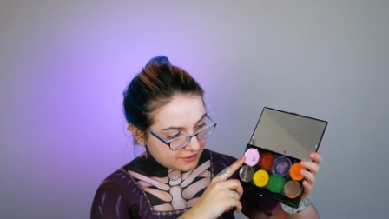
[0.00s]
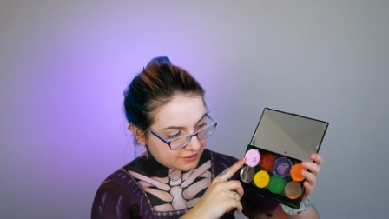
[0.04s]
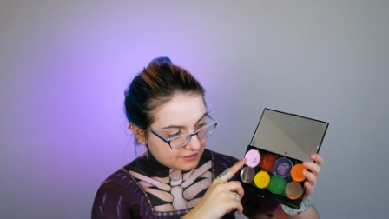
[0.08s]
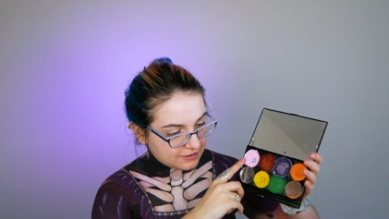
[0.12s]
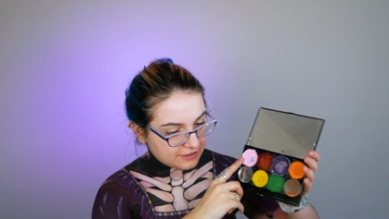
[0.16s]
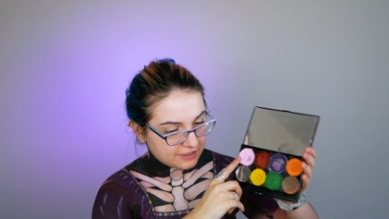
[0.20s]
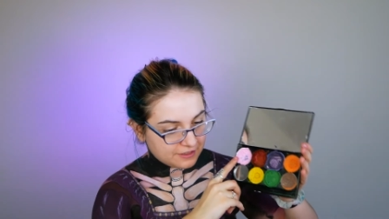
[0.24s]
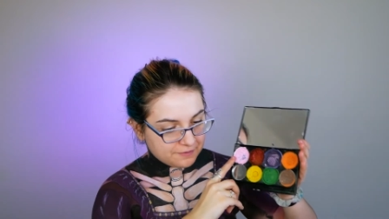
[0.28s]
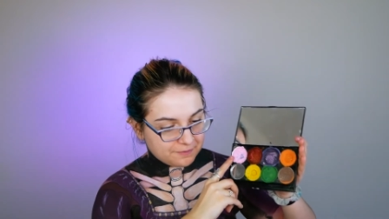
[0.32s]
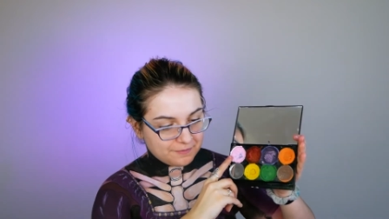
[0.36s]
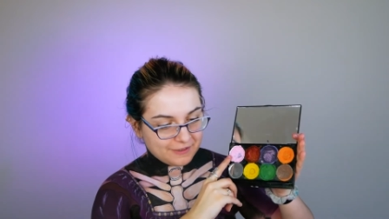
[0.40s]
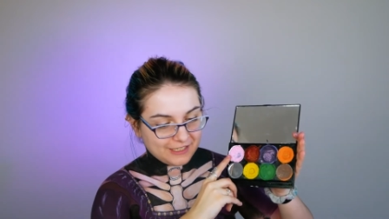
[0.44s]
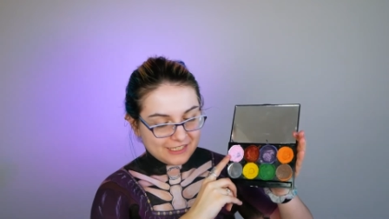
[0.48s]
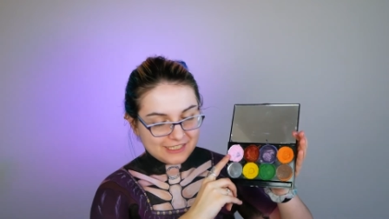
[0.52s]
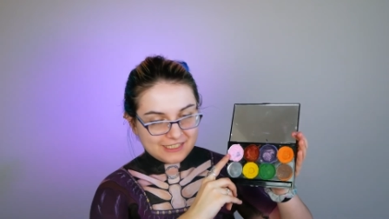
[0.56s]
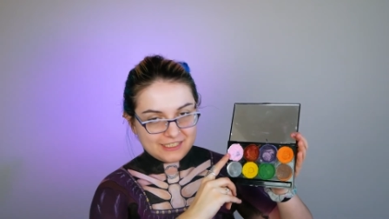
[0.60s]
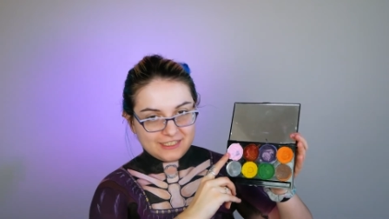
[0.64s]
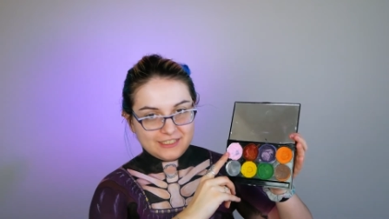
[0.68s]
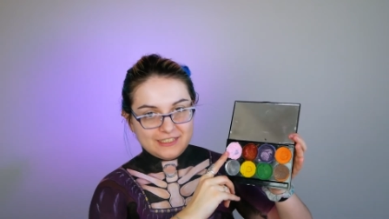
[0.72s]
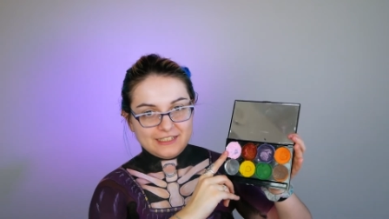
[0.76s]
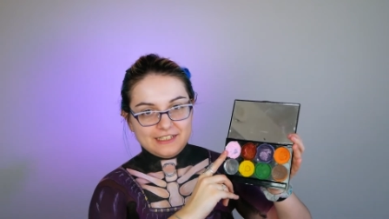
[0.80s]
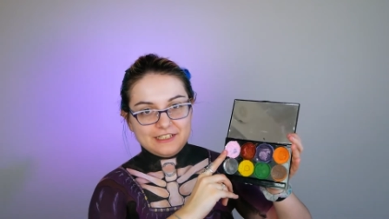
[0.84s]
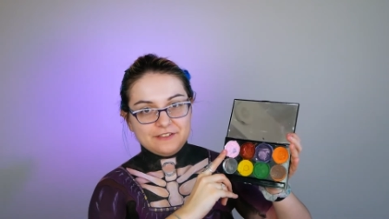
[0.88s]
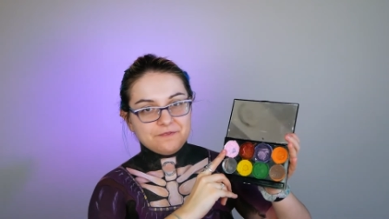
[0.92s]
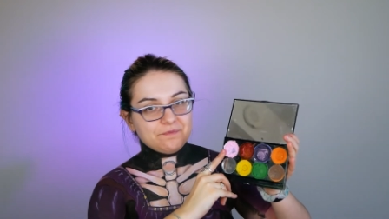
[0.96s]
I
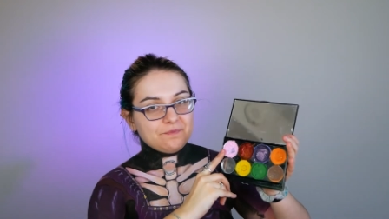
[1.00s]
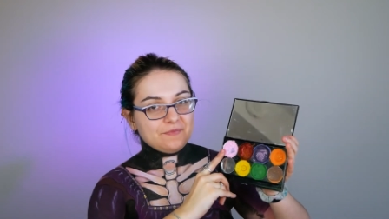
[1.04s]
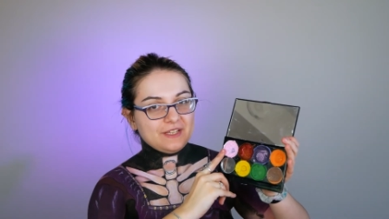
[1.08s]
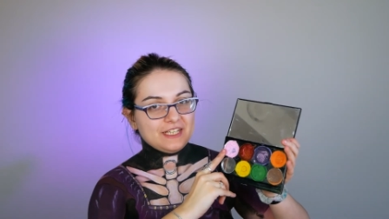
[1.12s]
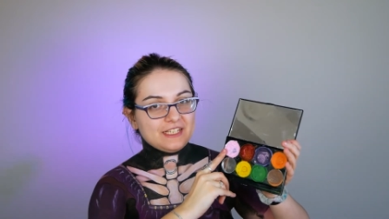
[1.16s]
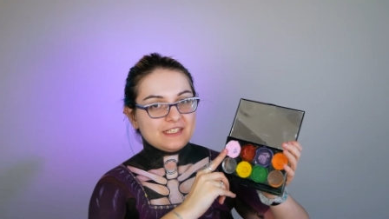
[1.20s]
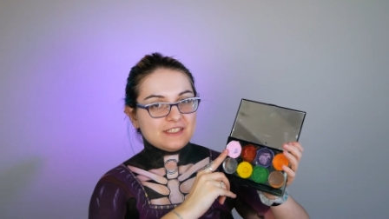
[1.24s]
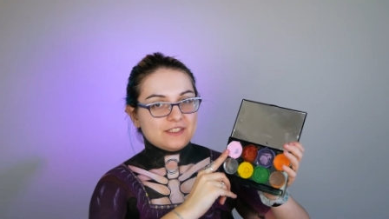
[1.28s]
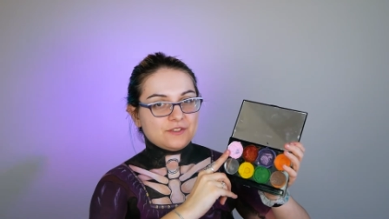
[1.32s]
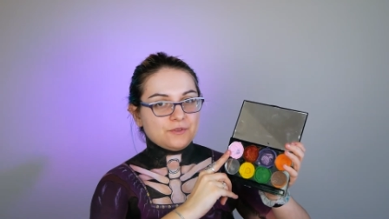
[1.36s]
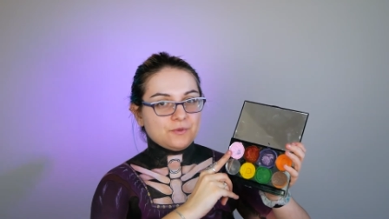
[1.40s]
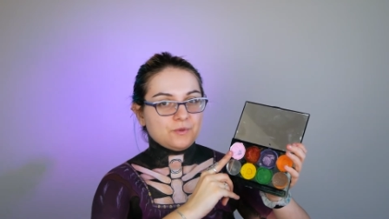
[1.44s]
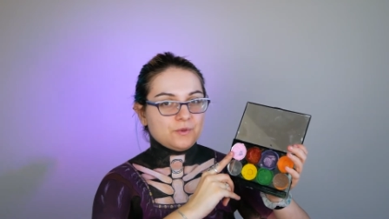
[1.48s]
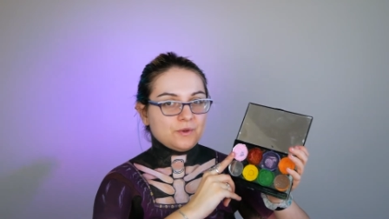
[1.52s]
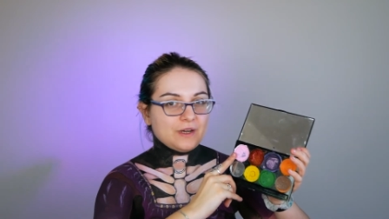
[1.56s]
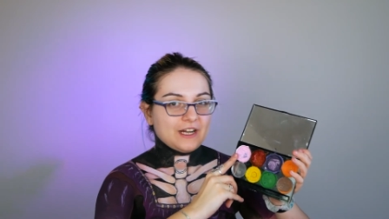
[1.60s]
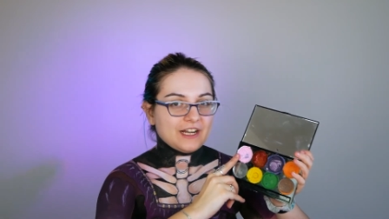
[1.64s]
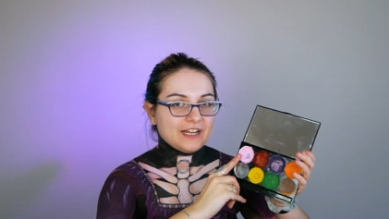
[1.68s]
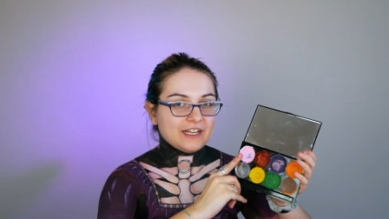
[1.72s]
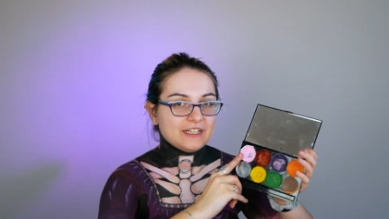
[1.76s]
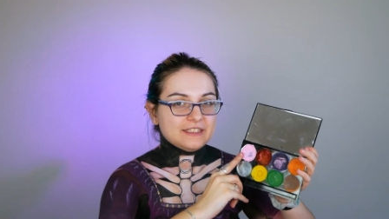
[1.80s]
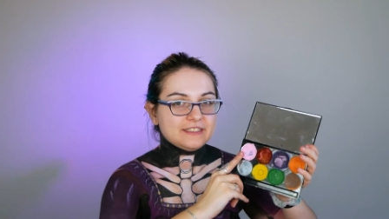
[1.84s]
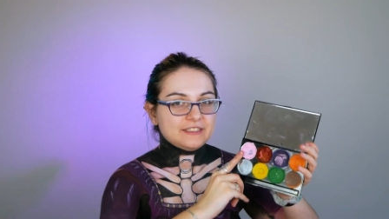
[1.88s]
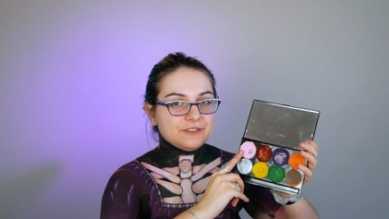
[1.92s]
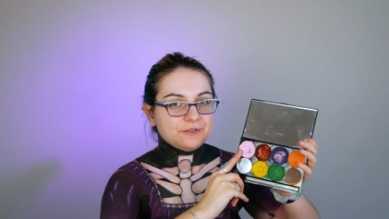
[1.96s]
basically mixed
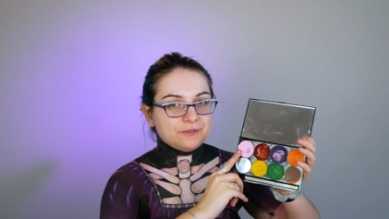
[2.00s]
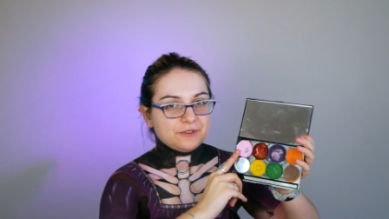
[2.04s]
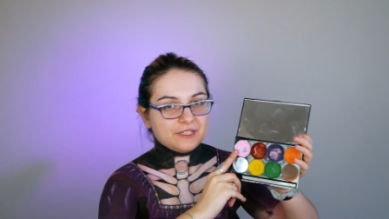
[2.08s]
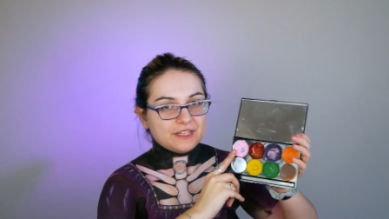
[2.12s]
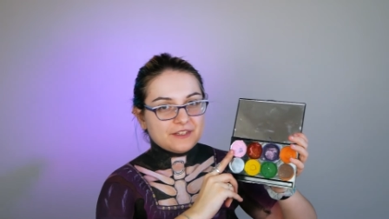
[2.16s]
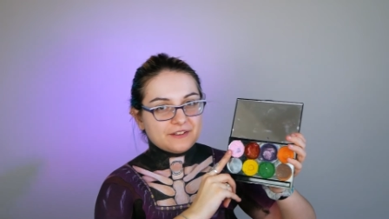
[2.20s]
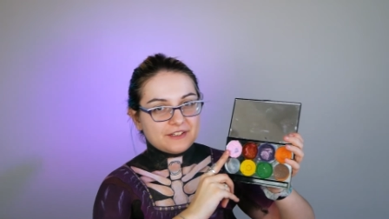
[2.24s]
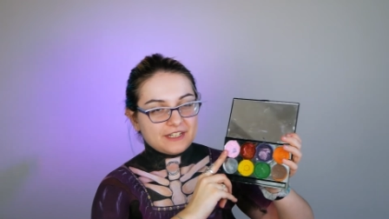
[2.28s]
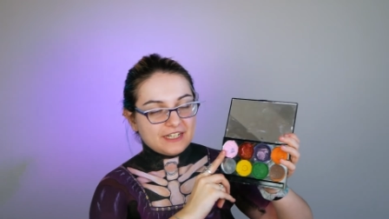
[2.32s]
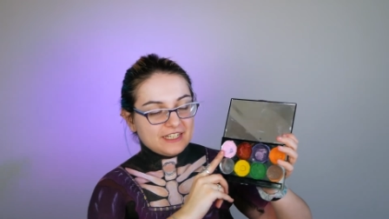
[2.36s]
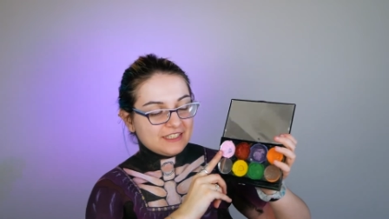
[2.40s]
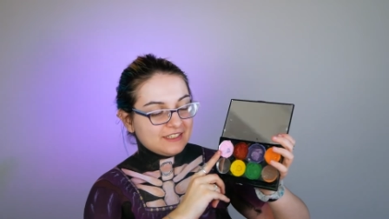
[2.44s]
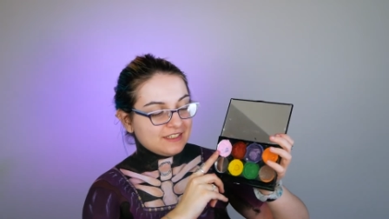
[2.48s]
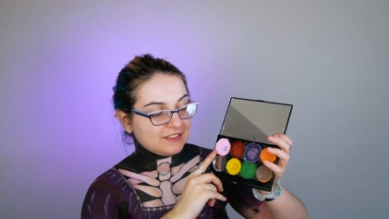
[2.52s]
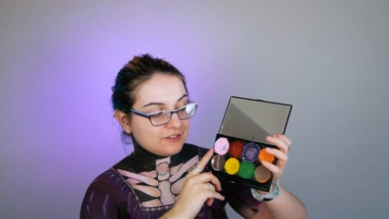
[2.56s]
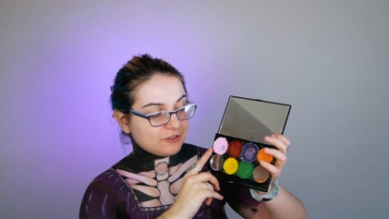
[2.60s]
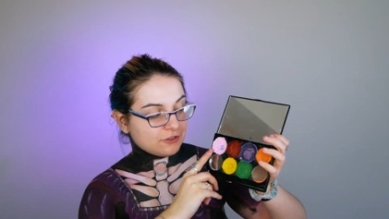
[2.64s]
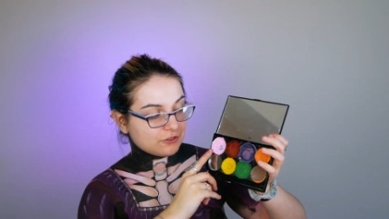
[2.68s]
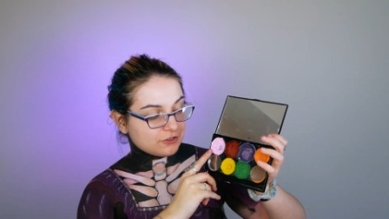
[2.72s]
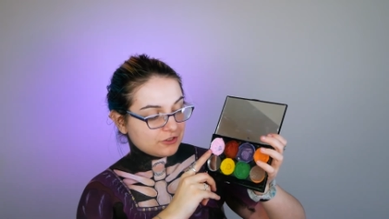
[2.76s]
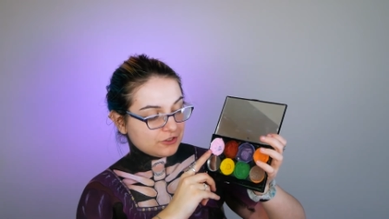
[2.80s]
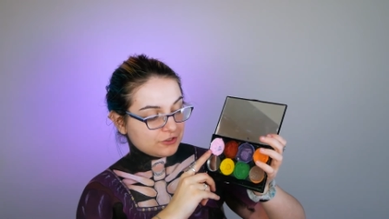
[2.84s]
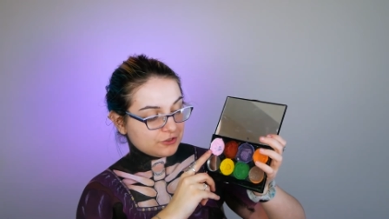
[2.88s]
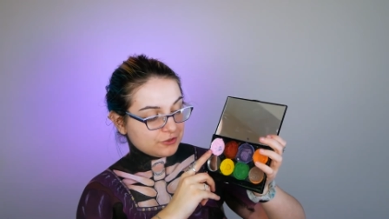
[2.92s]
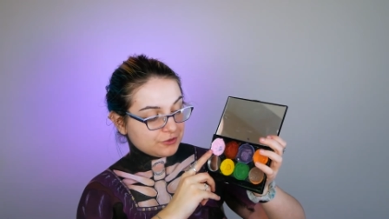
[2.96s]
white with red in
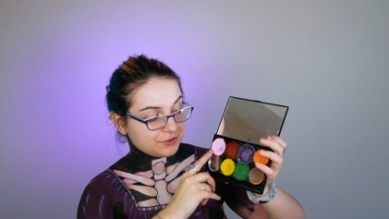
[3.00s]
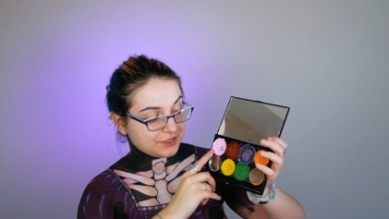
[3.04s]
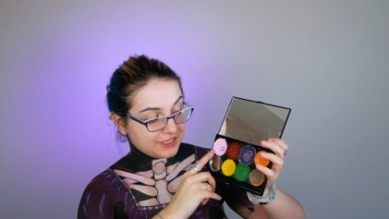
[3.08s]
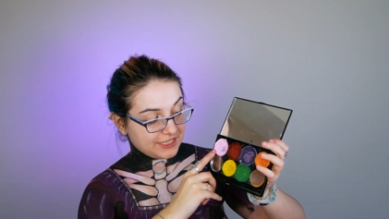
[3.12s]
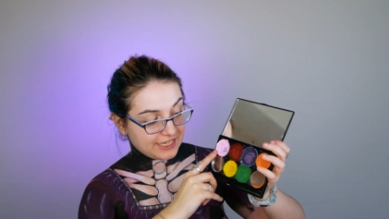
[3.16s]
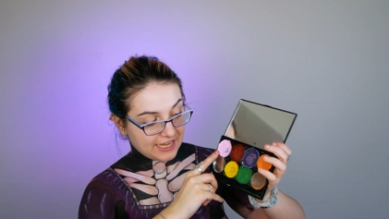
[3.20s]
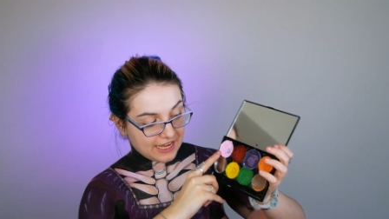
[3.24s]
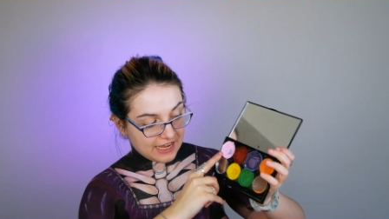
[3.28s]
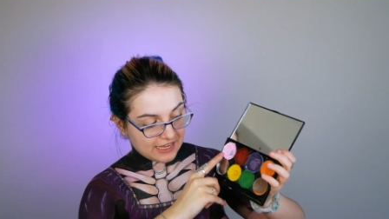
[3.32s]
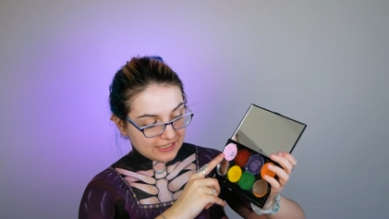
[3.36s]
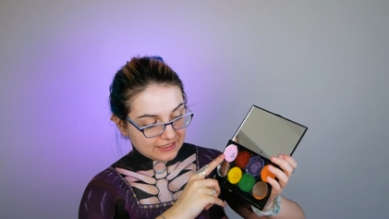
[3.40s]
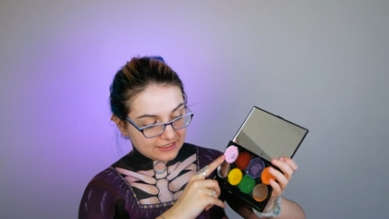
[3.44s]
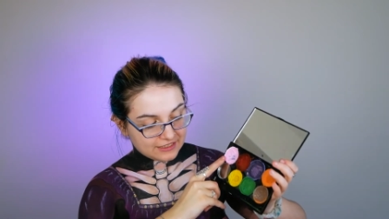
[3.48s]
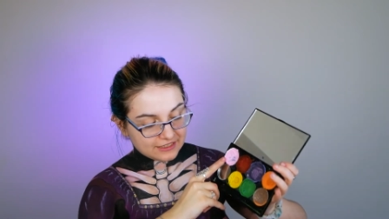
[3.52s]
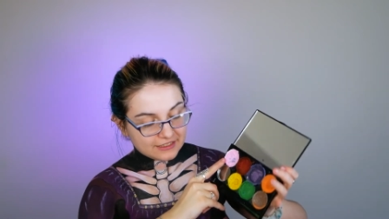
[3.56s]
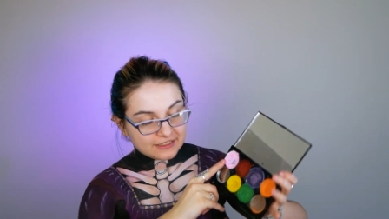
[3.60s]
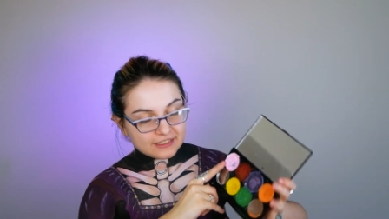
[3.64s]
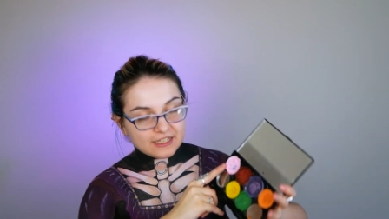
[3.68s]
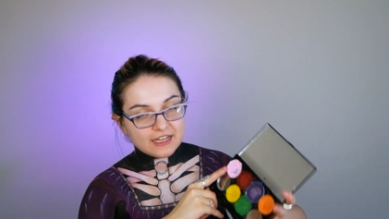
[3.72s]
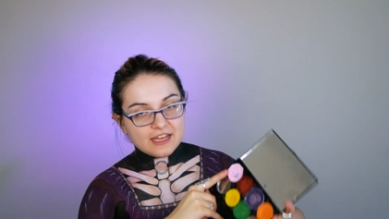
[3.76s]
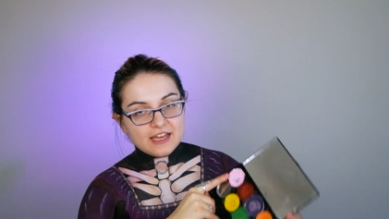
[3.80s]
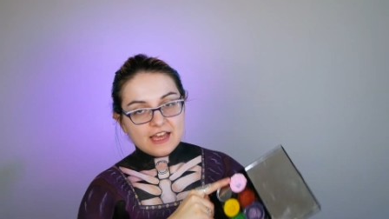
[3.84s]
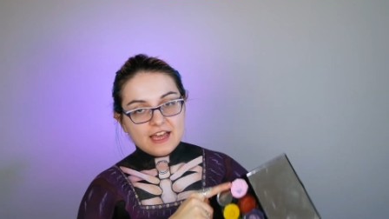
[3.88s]
order to create it,